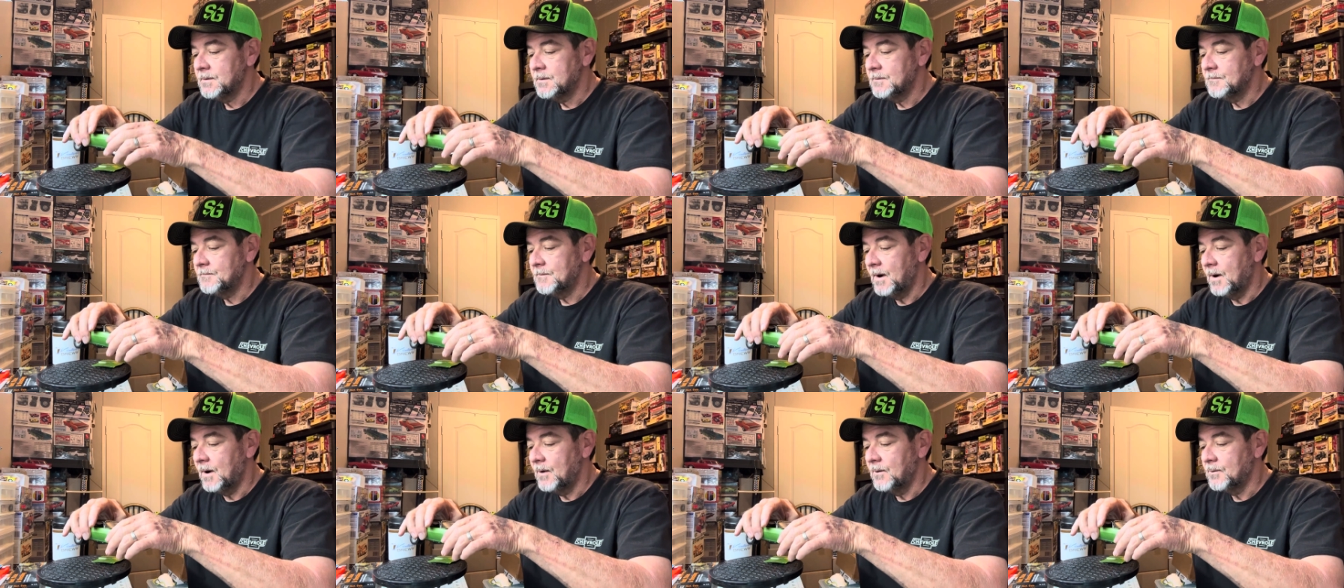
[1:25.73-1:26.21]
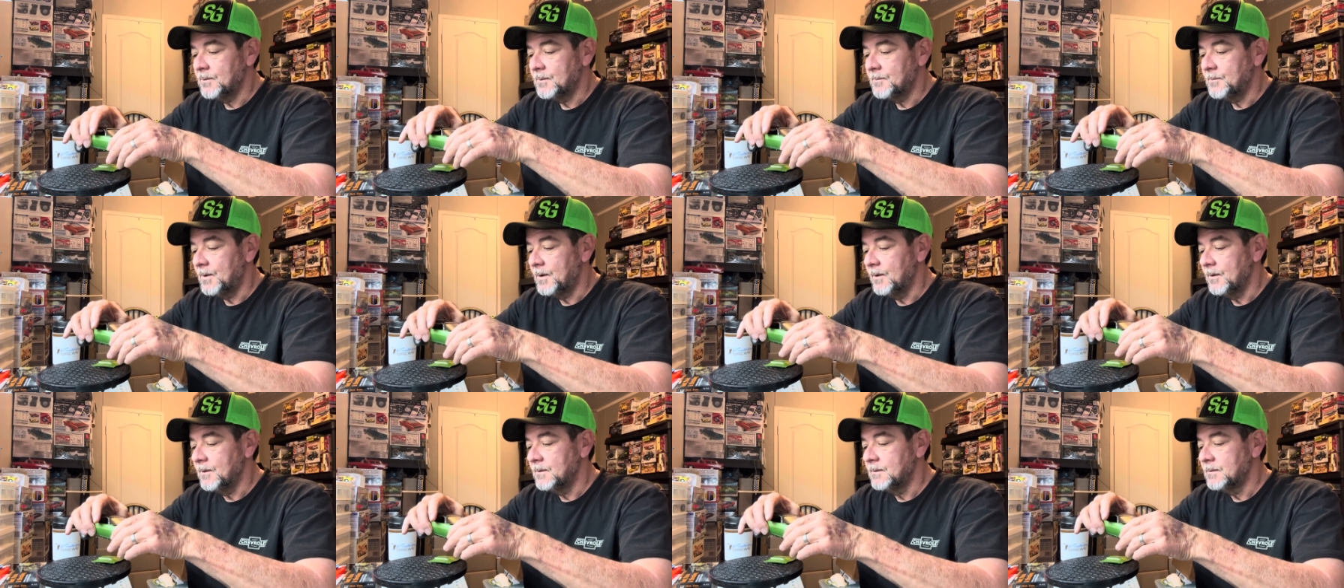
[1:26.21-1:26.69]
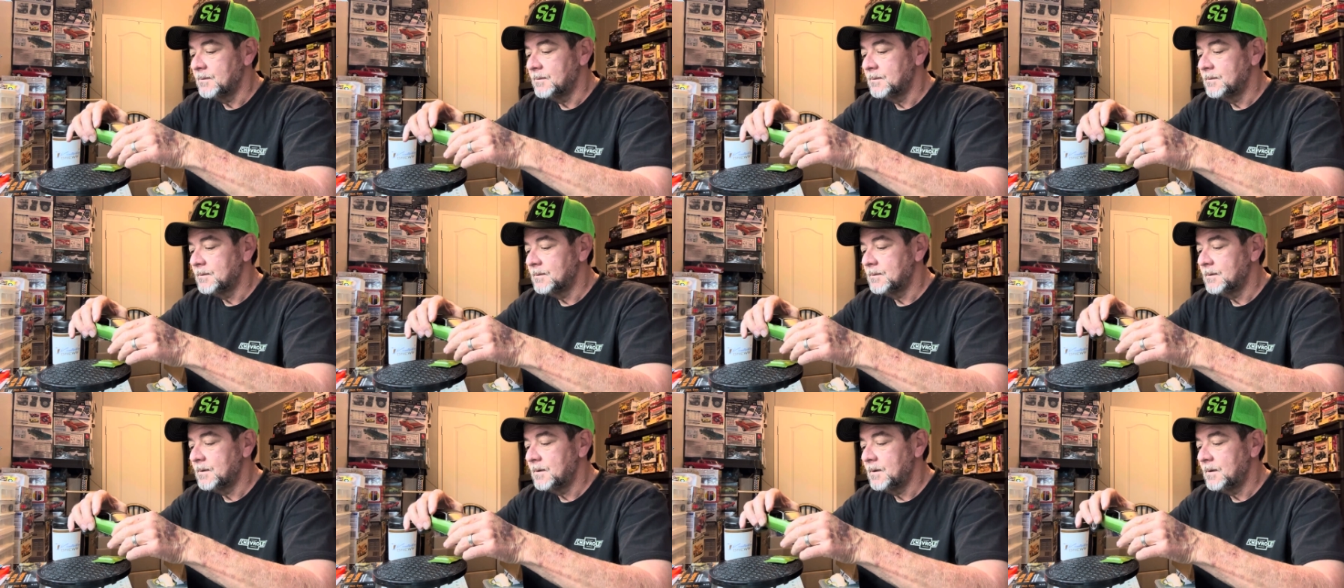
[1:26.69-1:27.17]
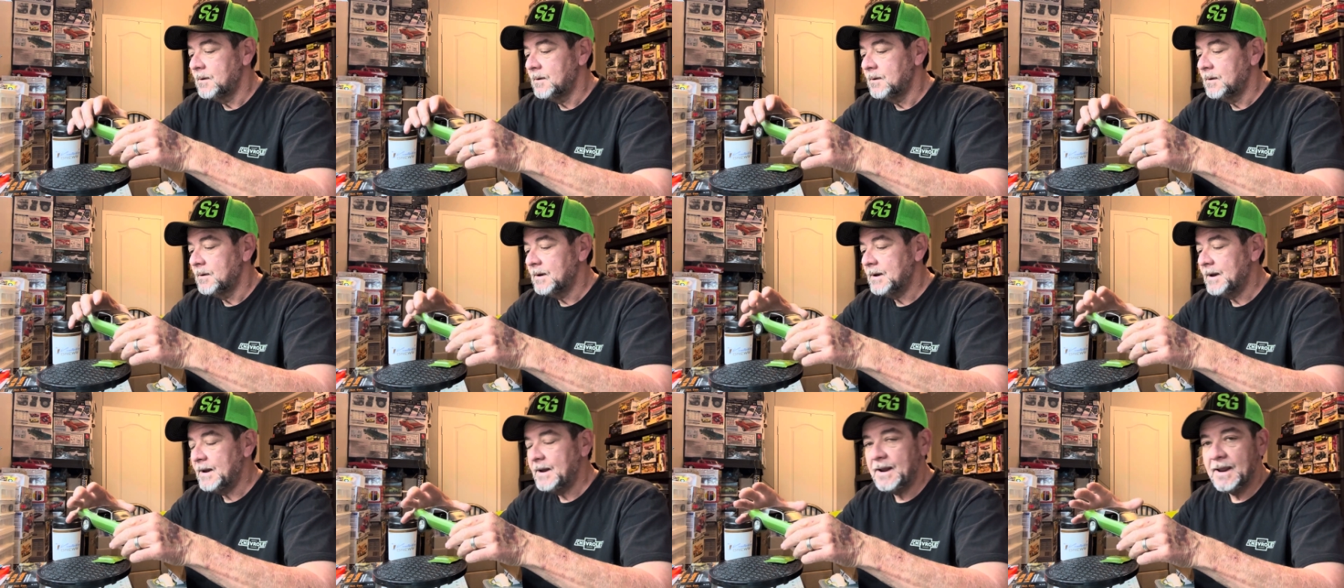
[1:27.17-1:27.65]
My older brother,
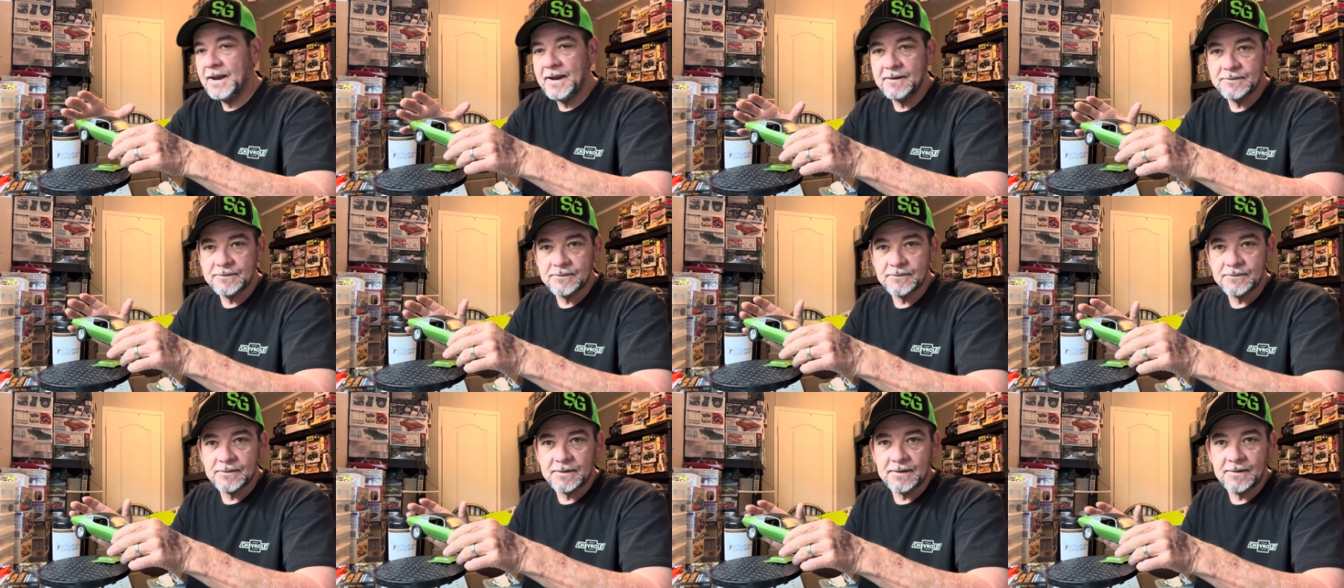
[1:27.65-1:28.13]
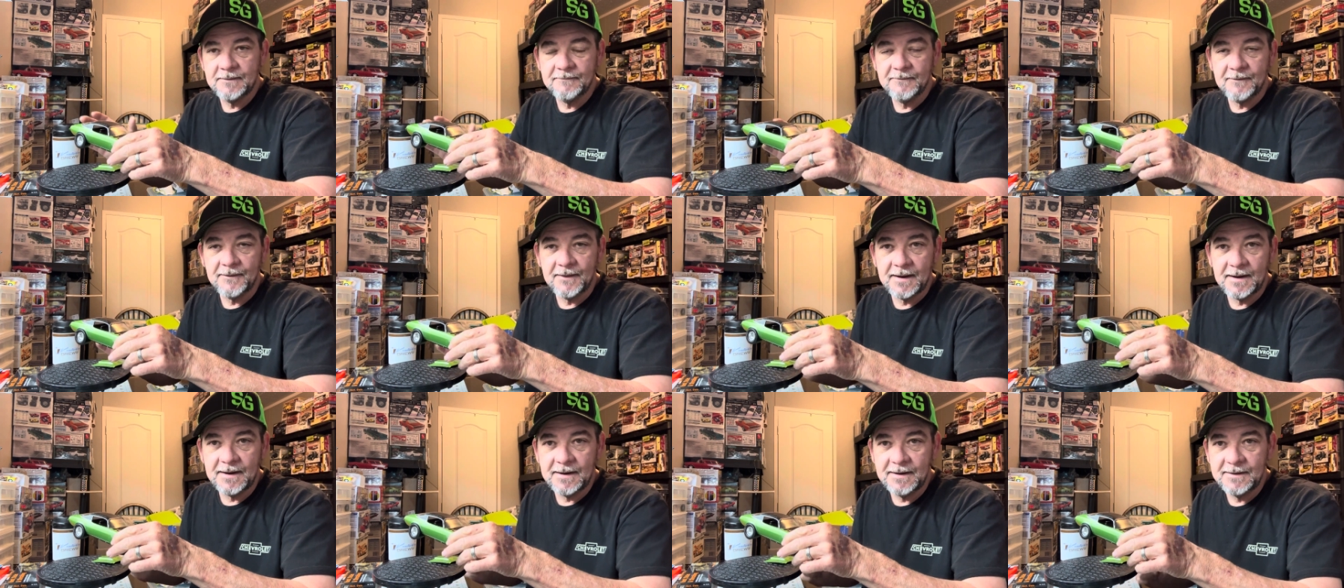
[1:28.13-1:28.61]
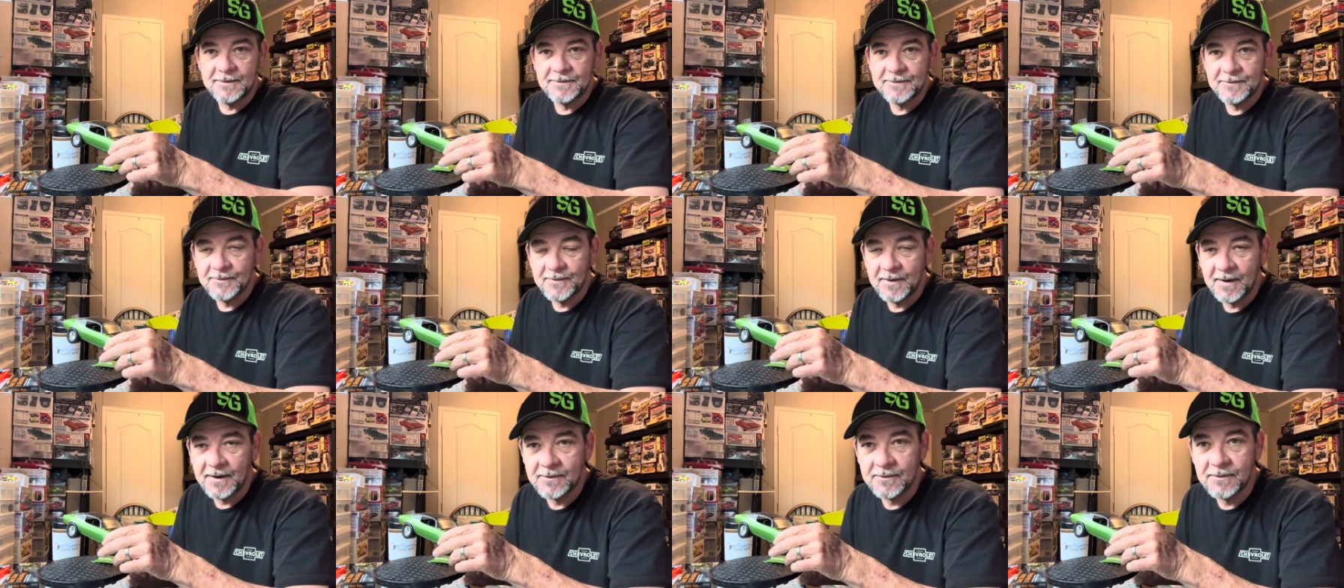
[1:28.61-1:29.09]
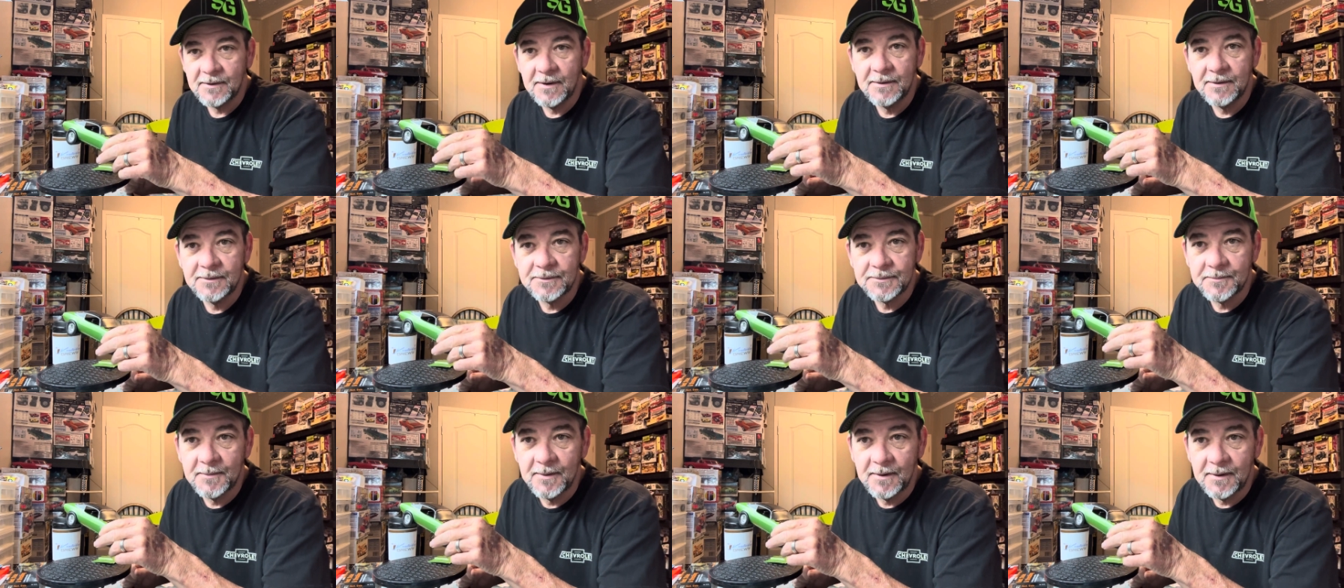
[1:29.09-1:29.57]
he hangs on to everything. He still got his
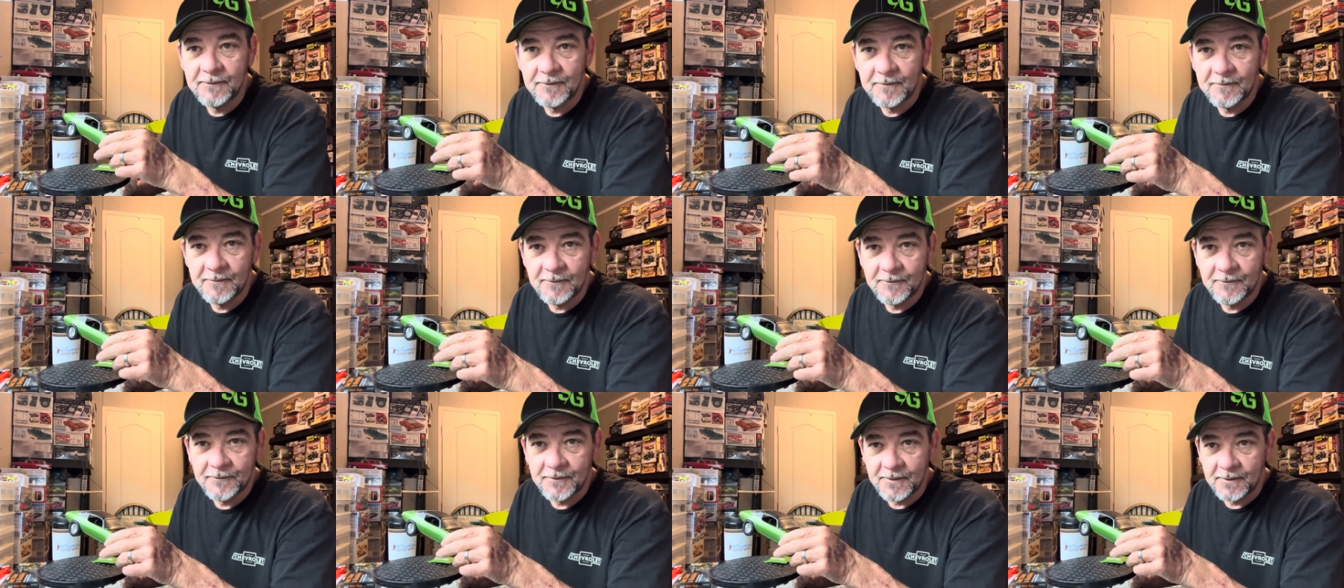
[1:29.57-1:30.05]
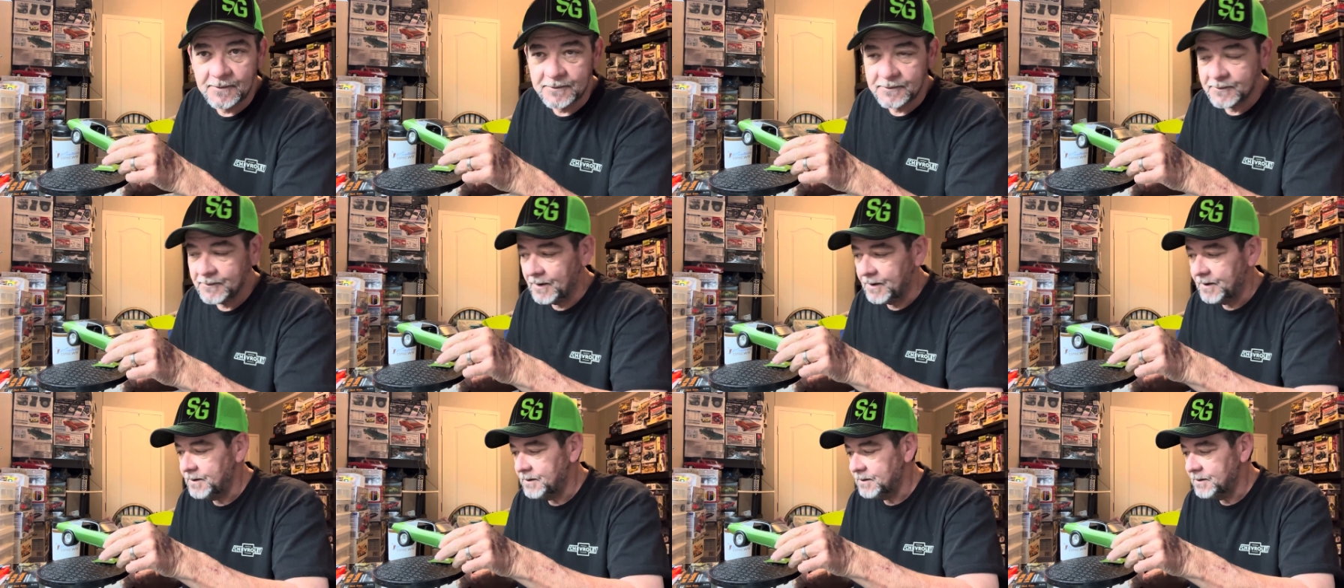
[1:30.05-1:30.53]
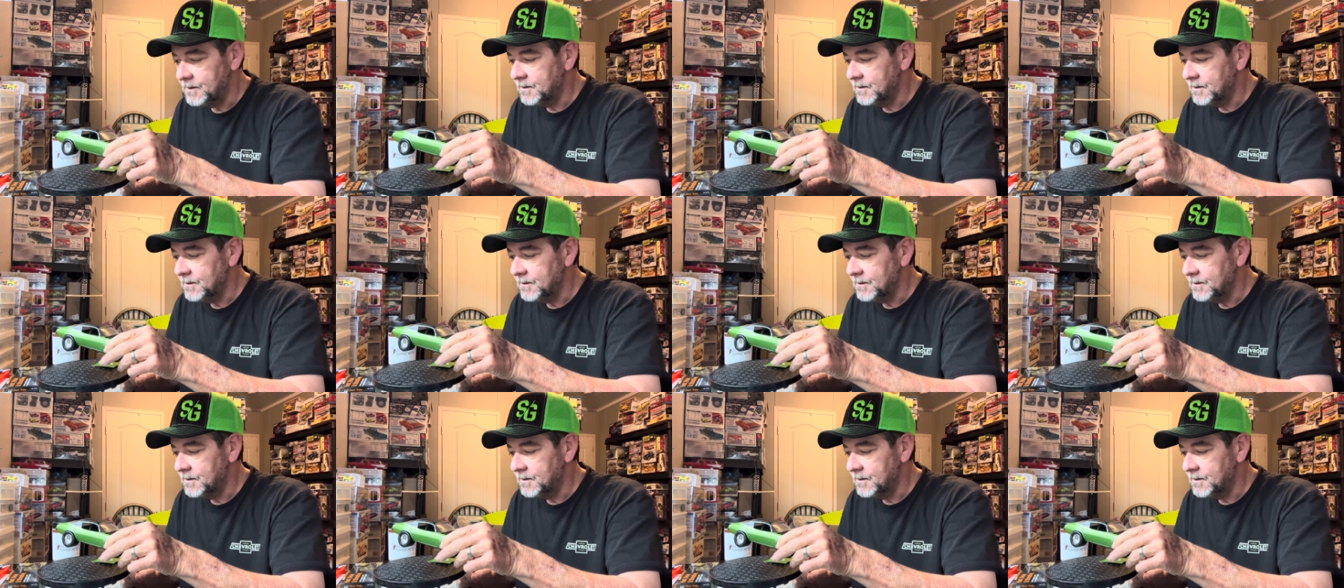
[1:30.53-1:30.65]
lunch money from the first grade.